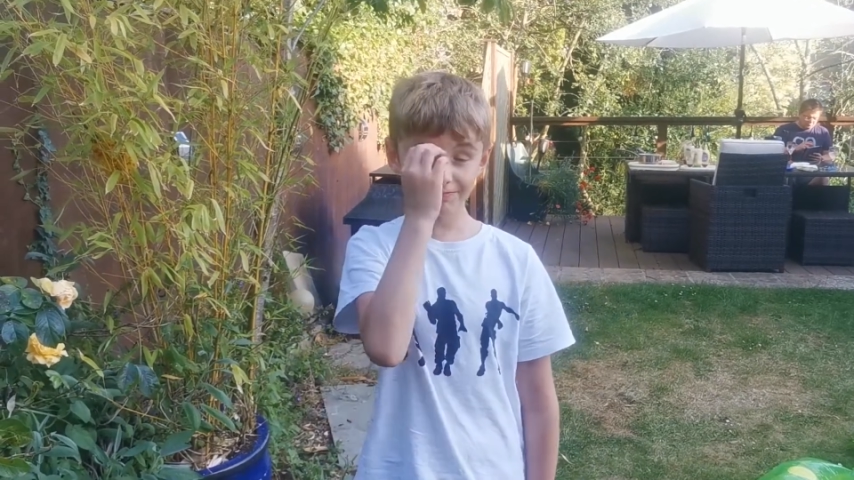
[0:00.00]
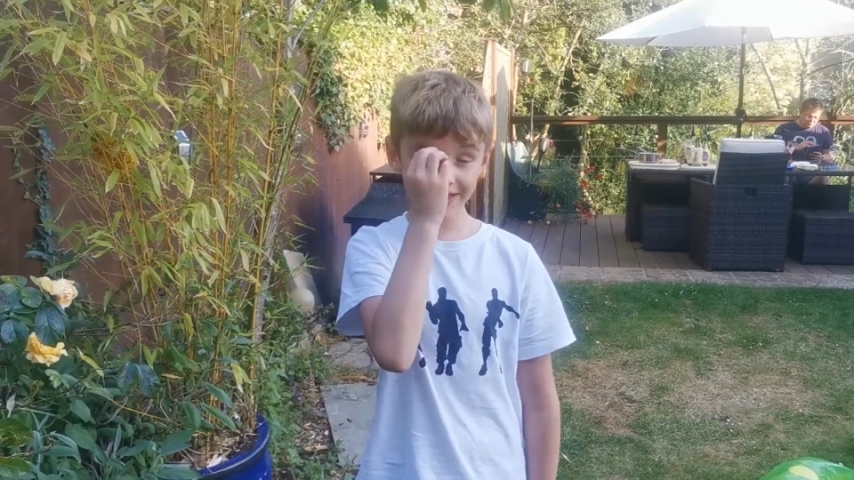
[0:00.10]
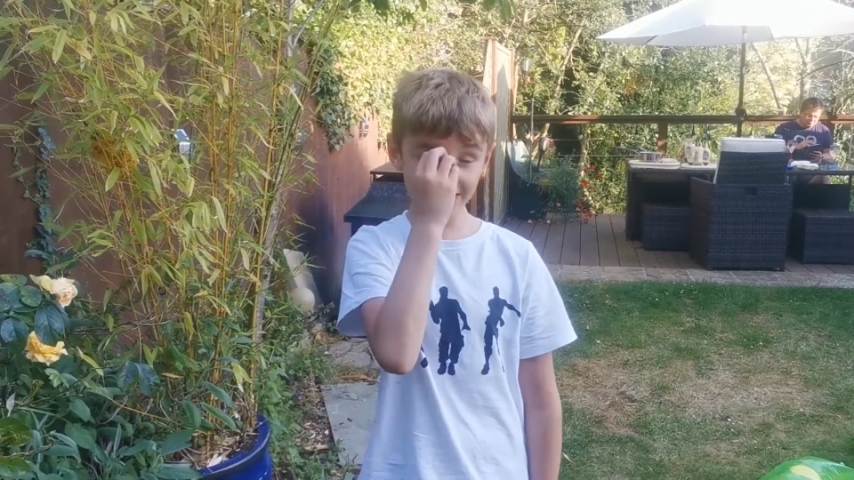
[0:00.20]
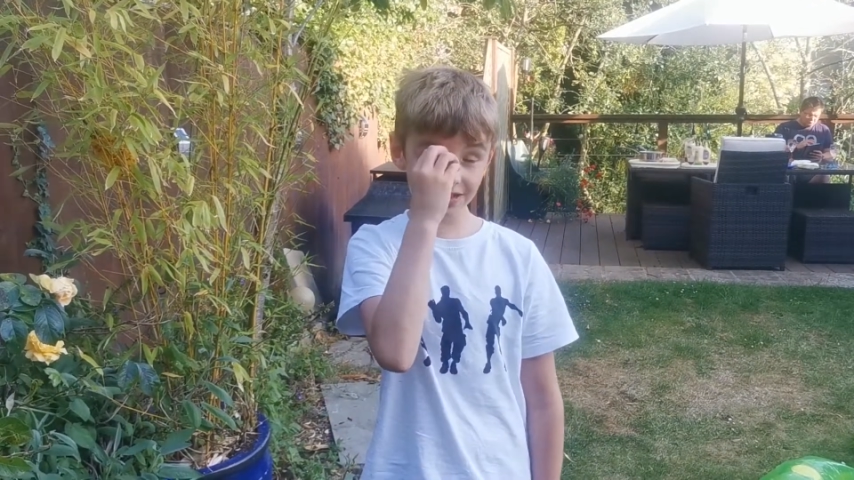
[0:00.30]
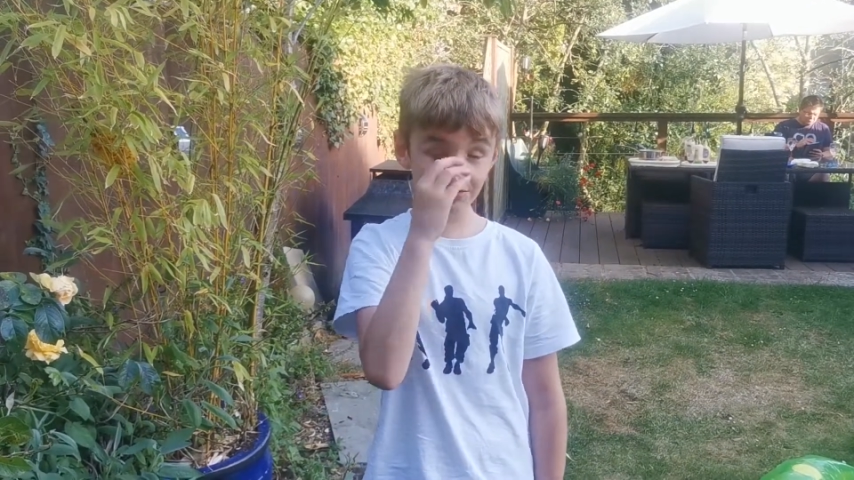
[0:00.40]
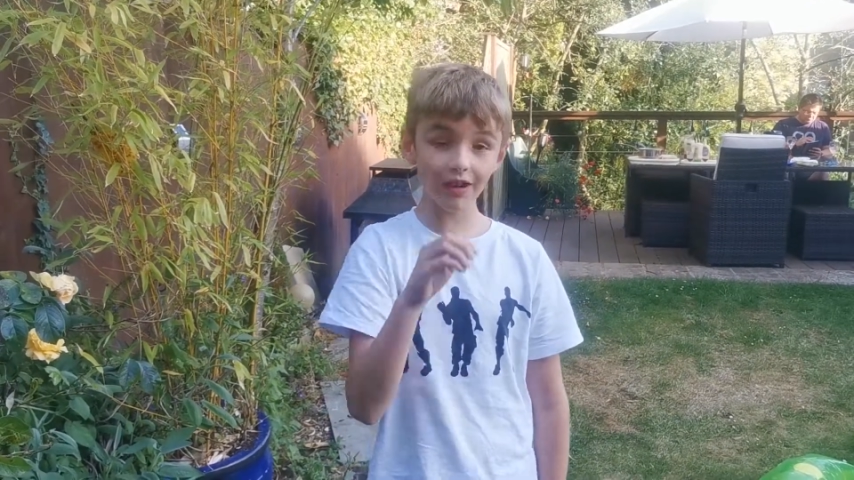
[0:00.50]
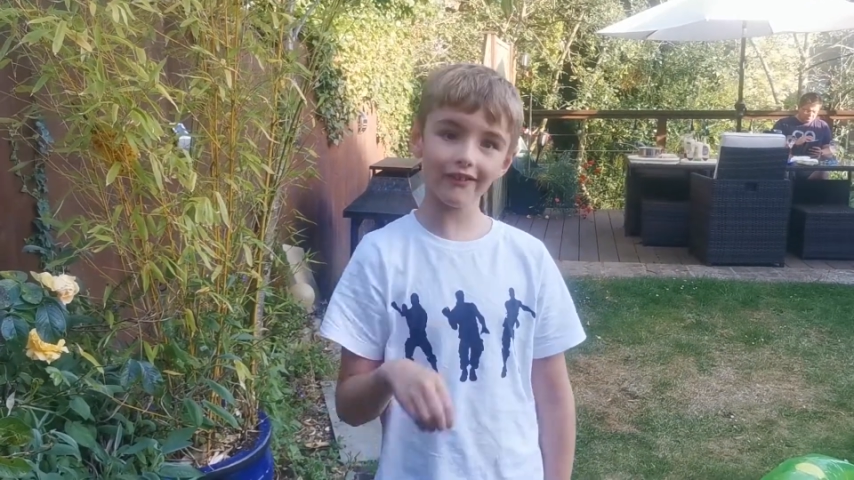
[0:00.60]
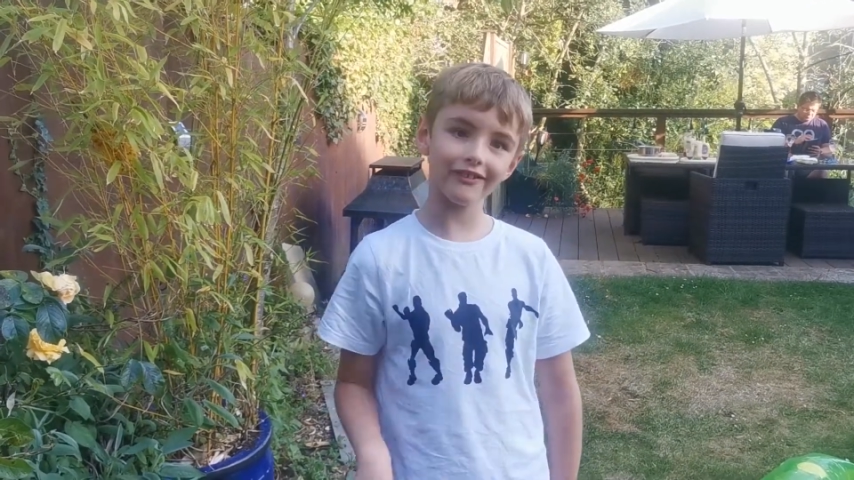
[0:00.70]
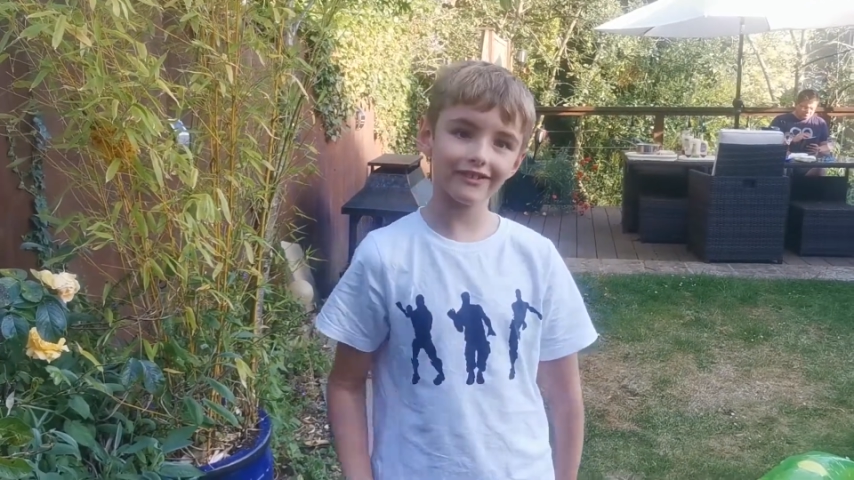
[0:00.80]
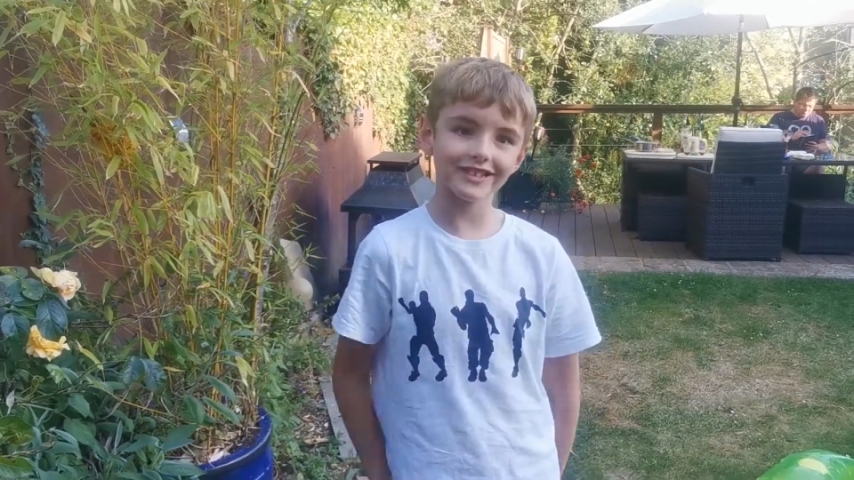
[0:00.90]
Mr.
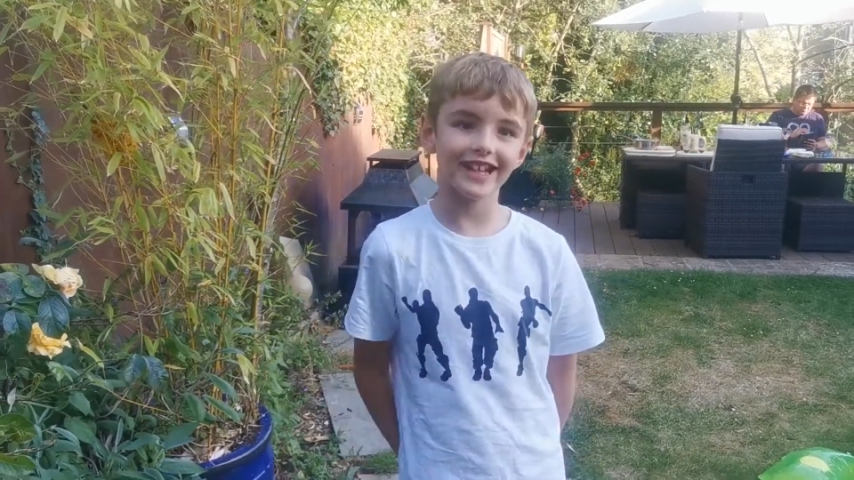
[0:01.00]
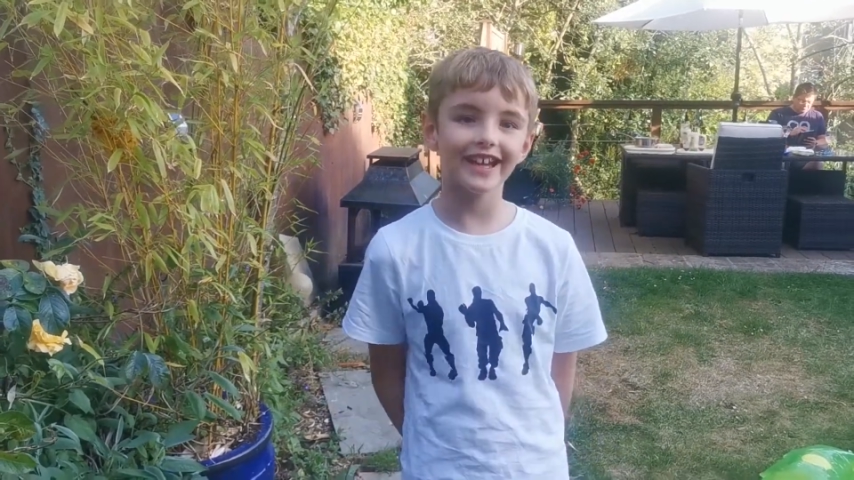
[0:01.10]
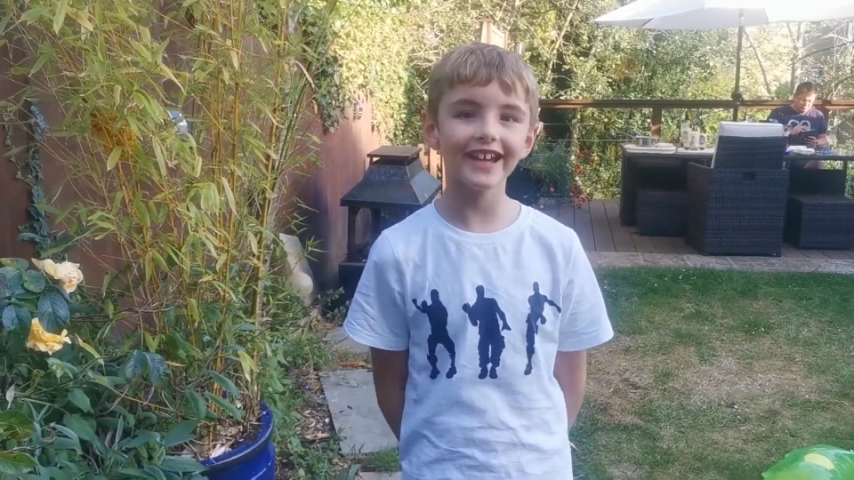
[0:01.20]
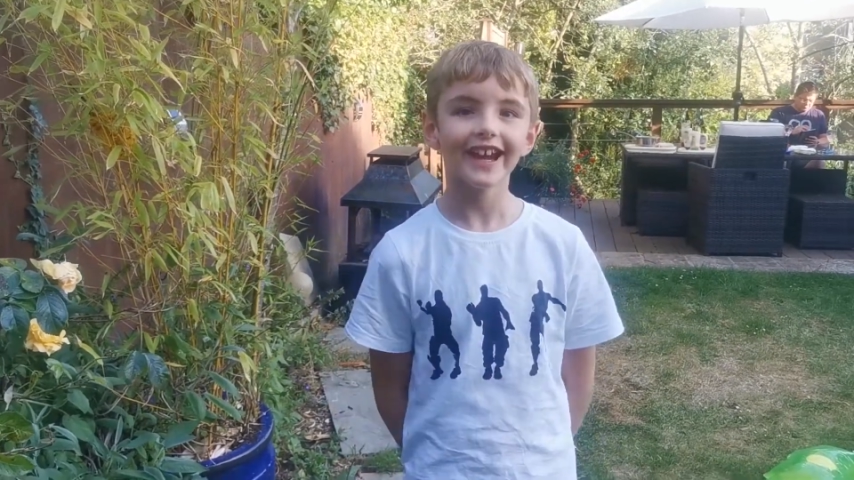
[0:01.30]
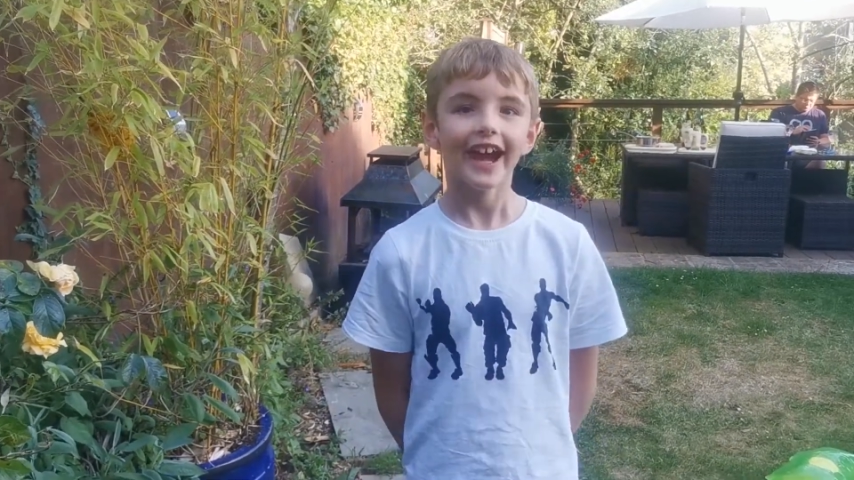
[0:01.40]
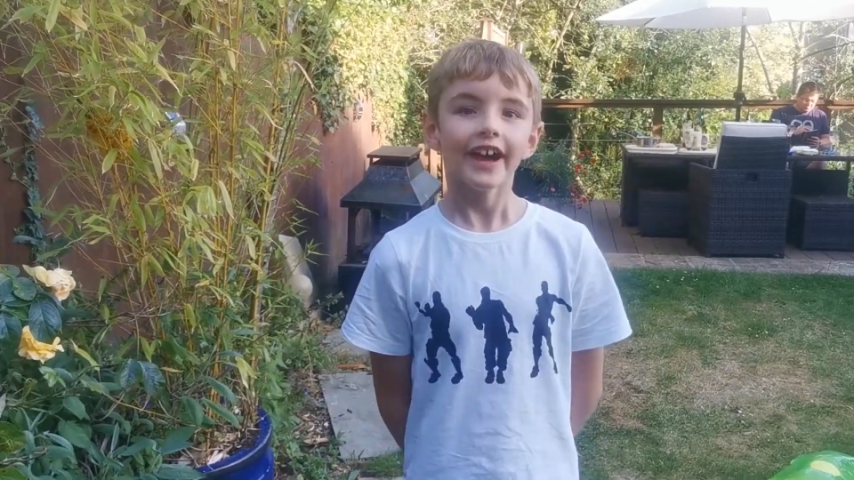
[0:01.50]
Waffles here.